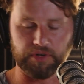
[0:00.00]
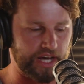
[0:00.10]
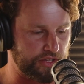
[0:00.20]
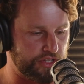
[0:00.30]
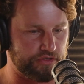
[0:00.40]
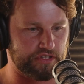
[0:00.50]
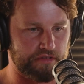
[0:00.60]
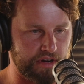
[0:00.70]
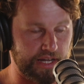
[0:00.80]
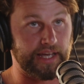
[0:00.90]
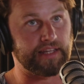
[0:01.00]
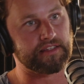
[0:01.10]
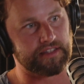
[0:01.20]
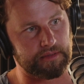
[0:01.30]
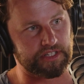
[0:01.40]
Without those 3 and
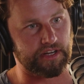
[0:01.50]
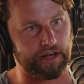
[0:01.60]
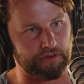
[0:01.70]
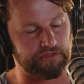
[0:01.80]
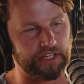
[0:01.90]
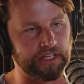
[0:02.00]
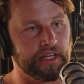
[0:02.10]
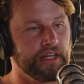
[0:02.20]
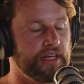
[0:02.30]
the cinematography,